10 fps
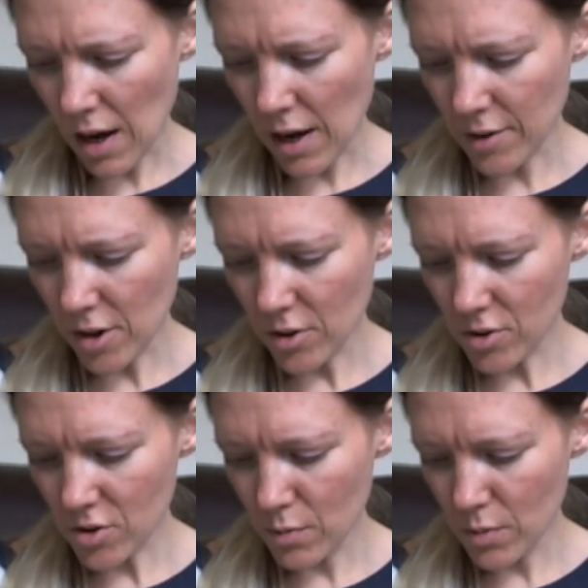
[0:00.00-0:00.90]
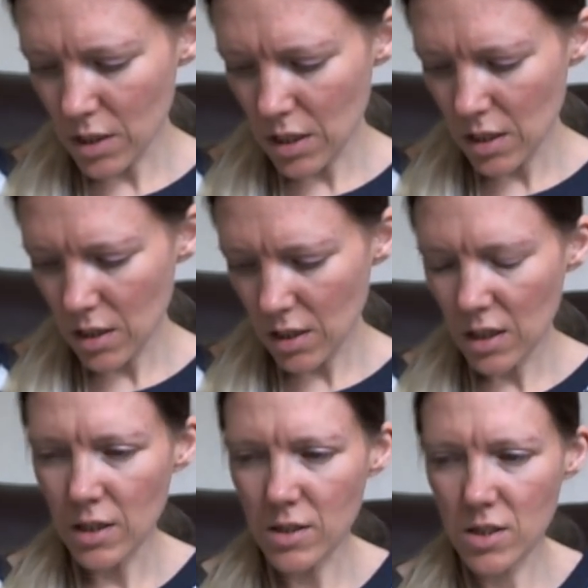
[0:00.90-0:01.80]
Anna somebody,
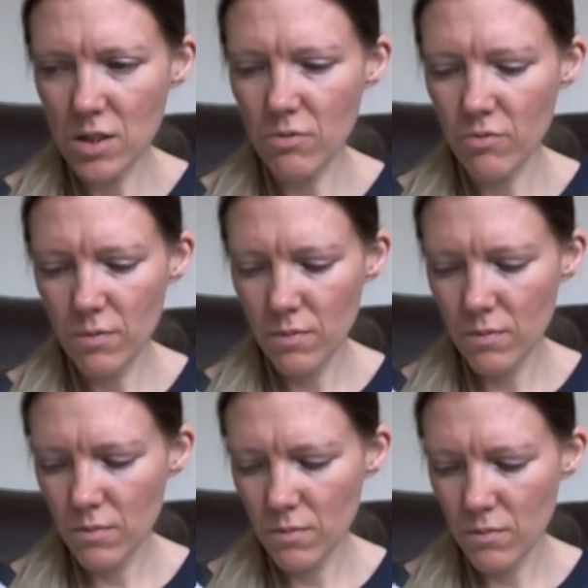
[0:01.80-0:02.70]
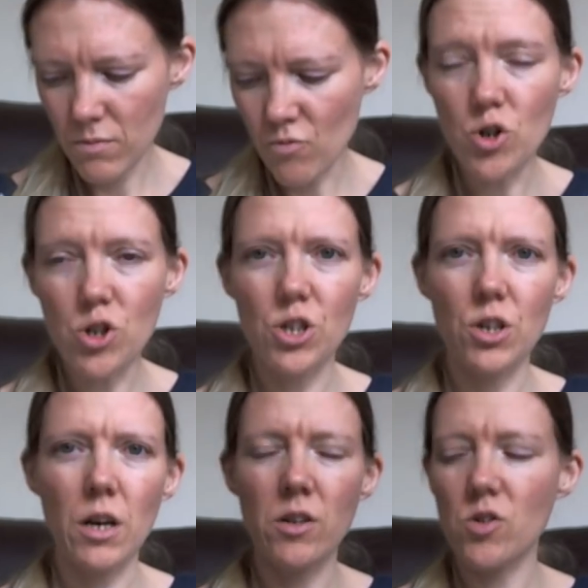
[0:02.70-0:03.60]
it's Russian,
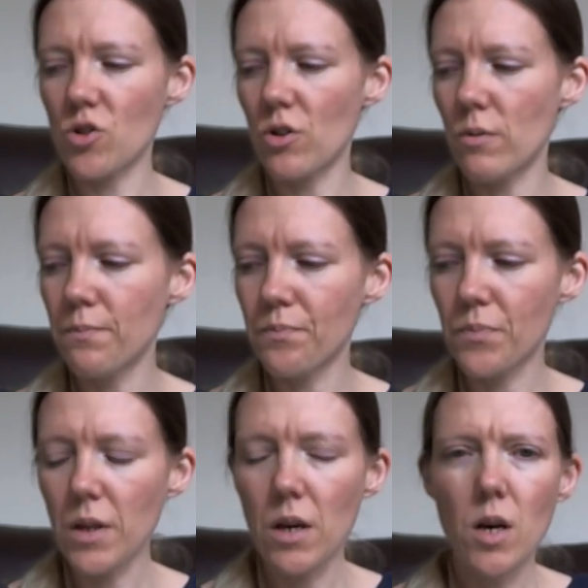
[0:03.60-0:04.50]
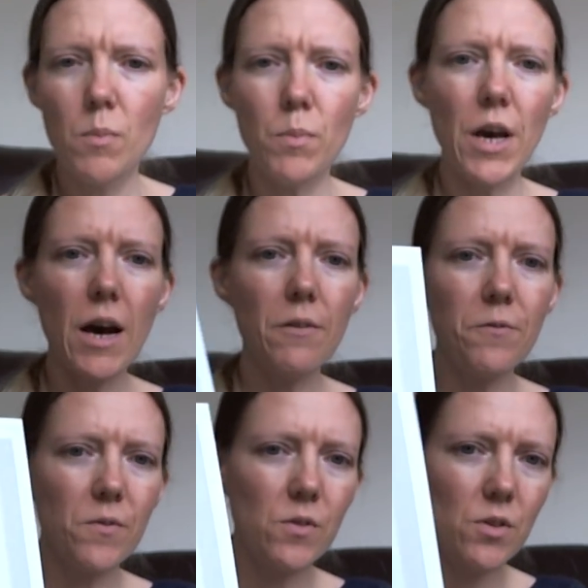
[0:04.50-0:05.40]
I assume. But they
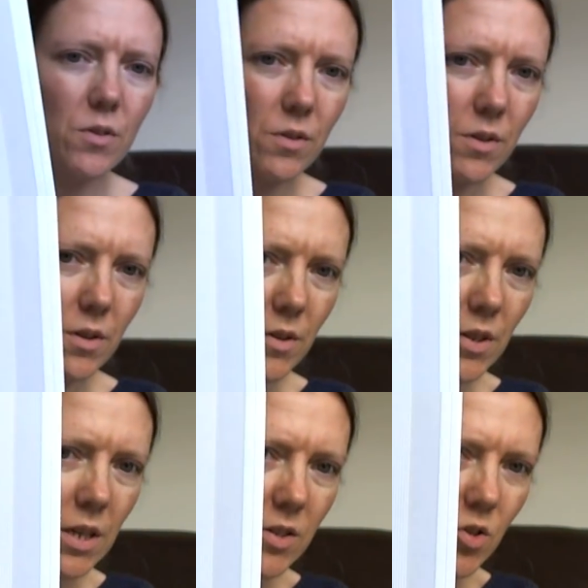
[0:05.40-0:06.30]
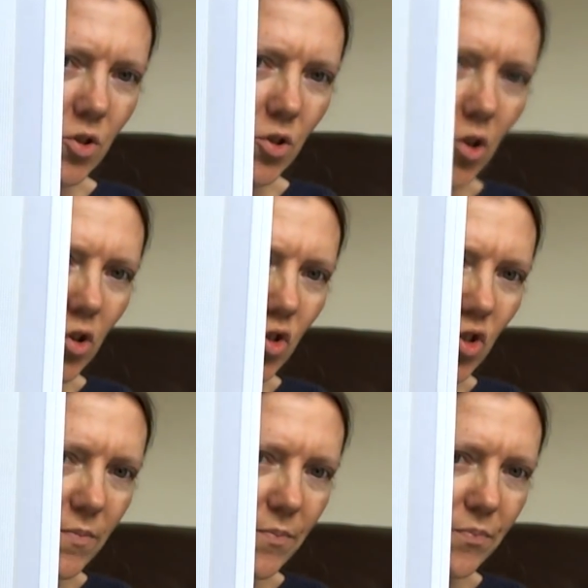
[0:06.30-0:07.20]
have these
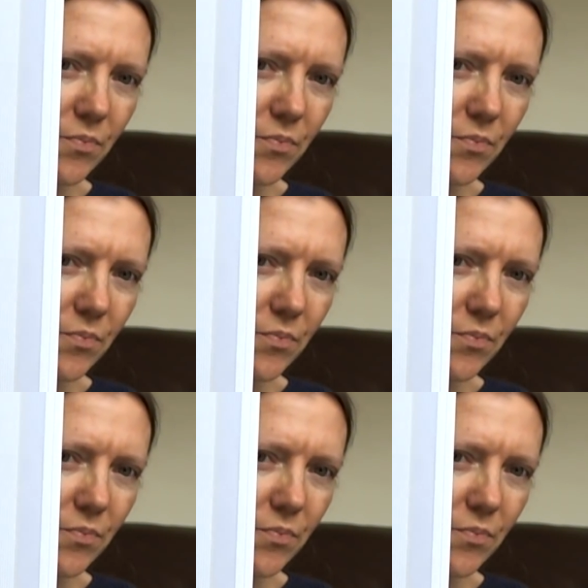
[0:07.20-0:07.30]
doors.